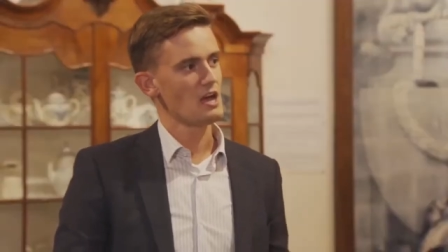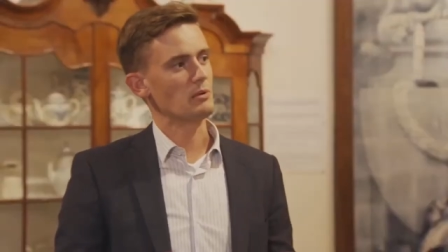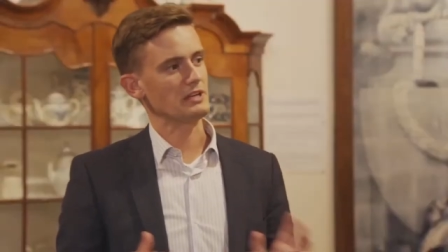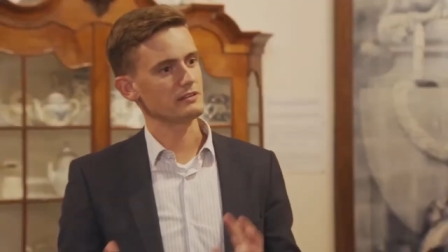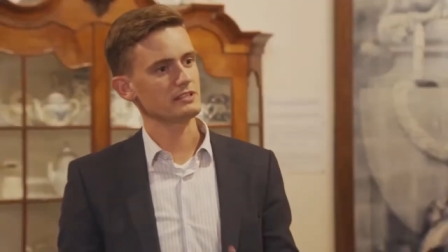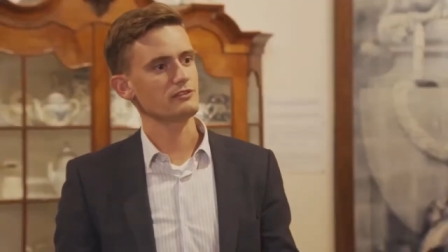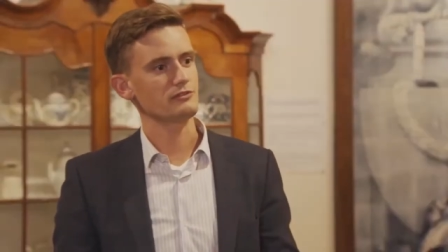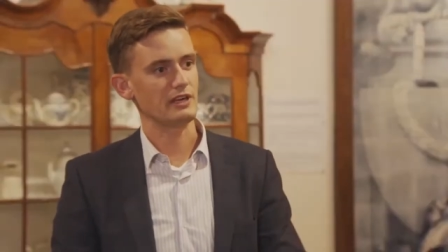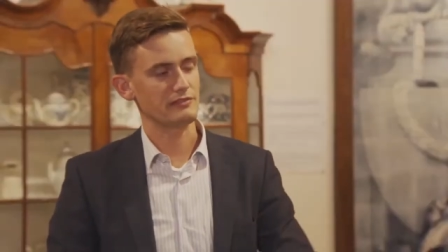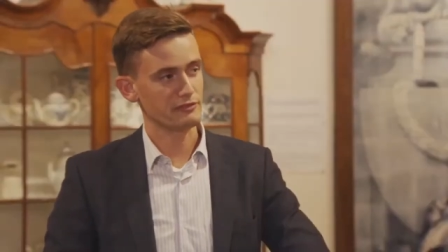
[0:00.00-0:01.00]
but here in Delft
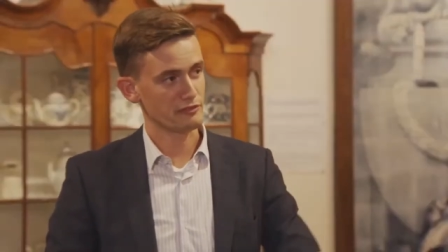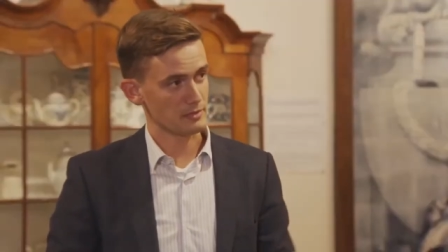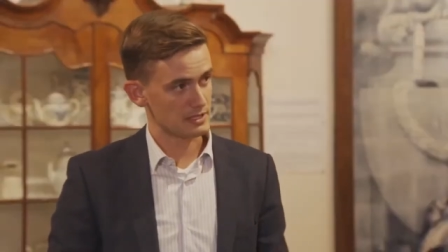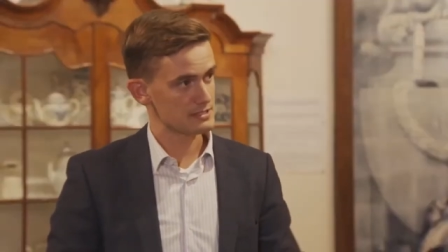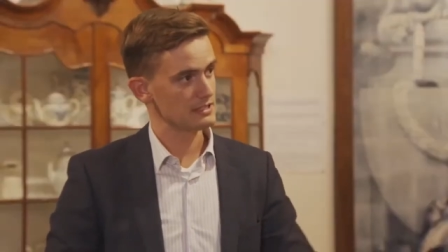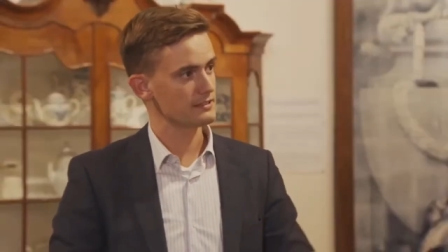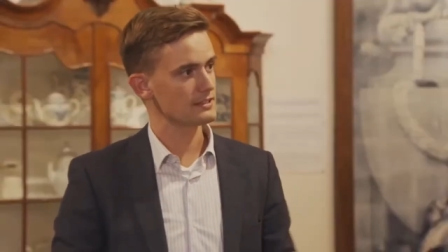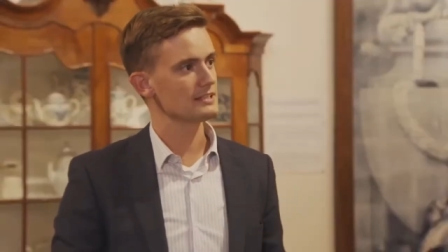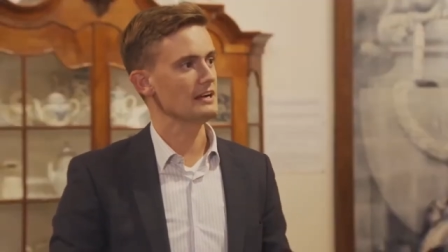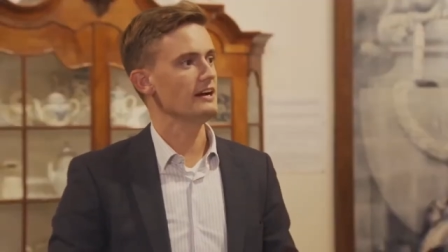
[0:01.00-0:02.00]
we have the Vermeer
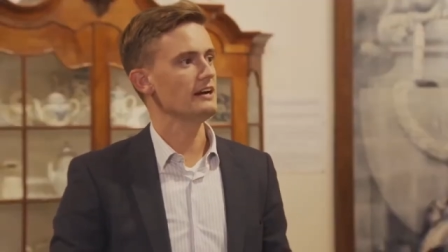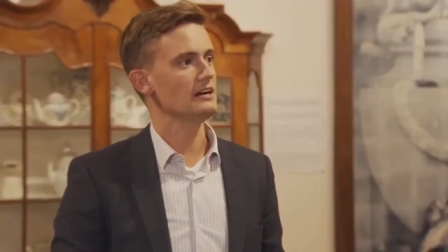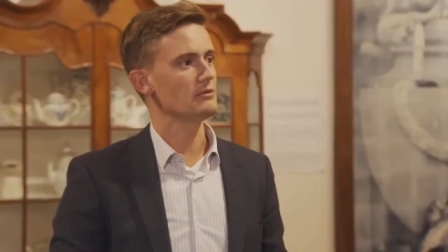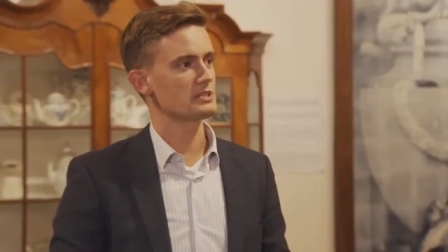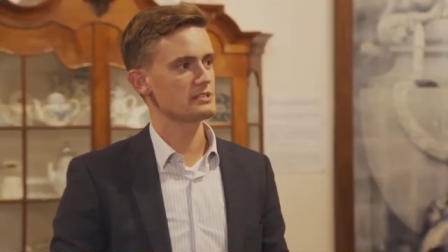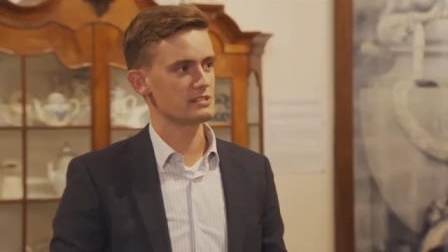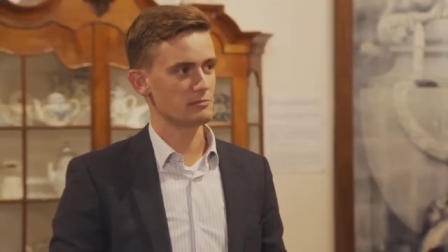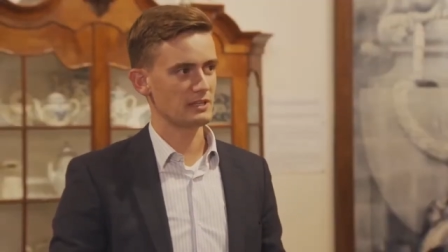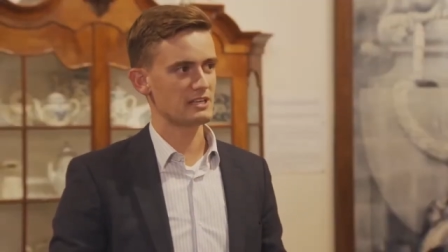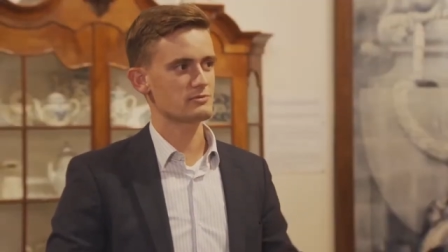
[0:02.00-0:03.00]
Center, uh, which is a
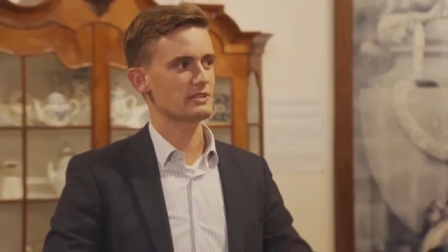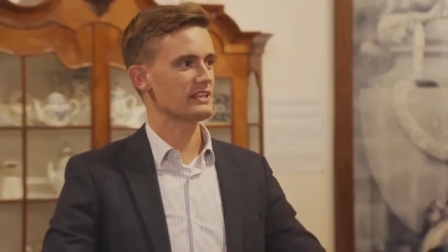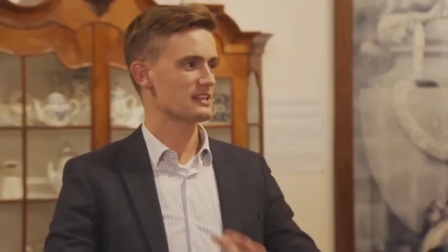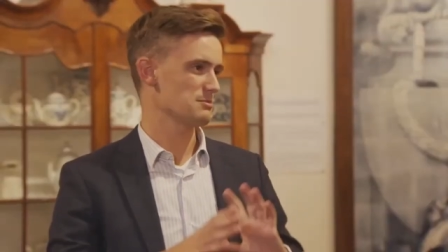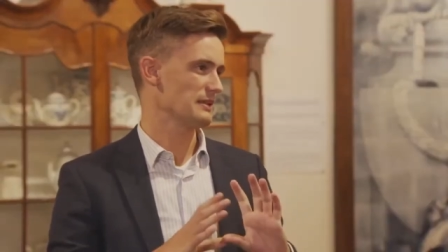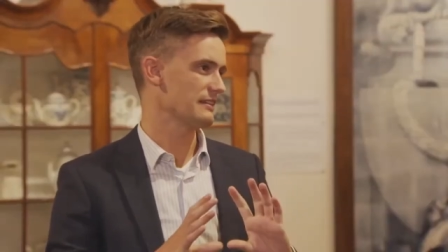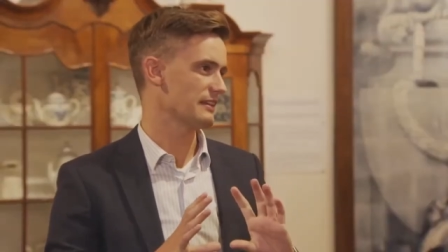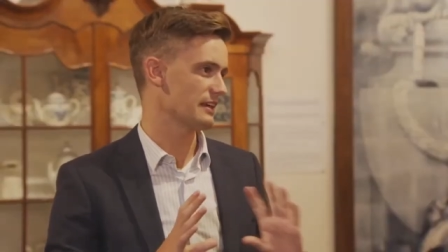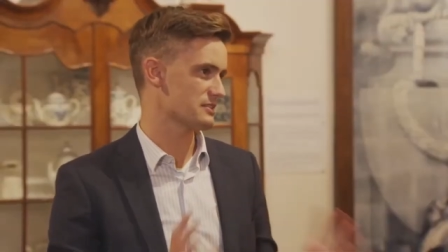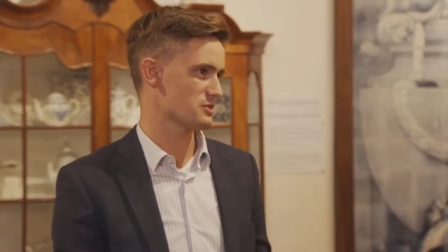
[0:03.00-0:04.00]
place where they explain the
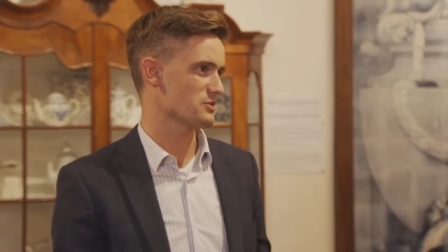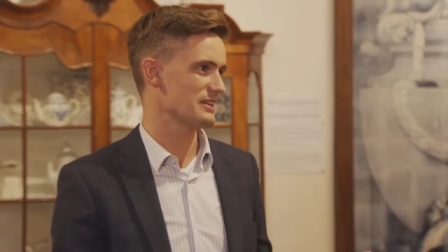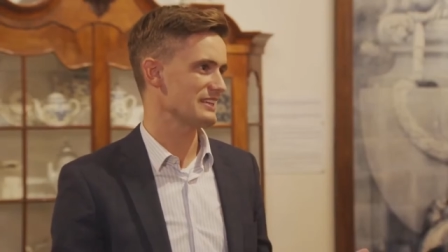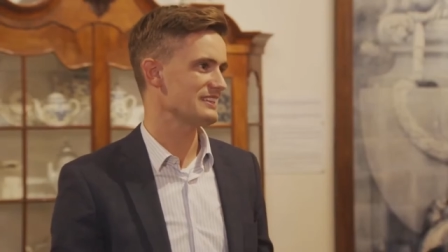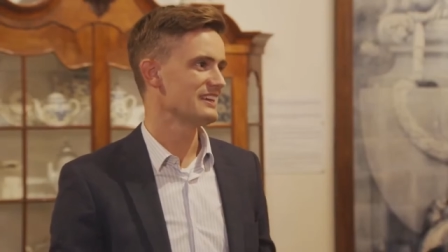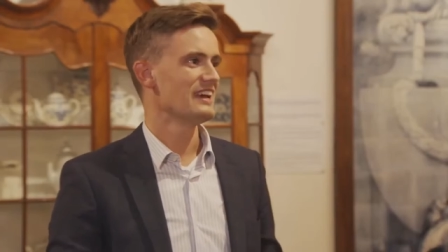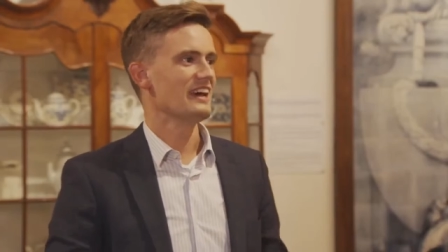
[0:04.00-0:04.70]
history,